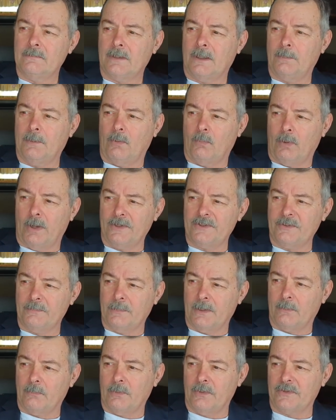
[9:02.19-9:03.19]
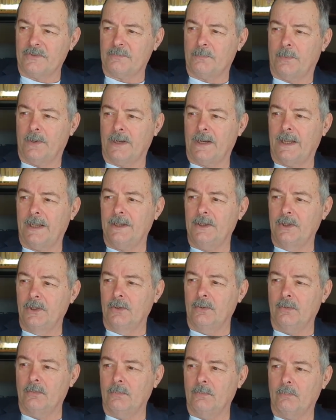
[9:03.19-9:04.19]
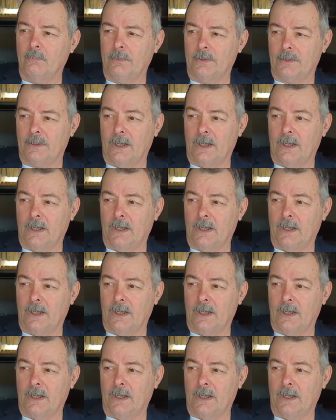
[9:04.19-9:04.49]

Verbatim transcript: about watching my words, but I knew when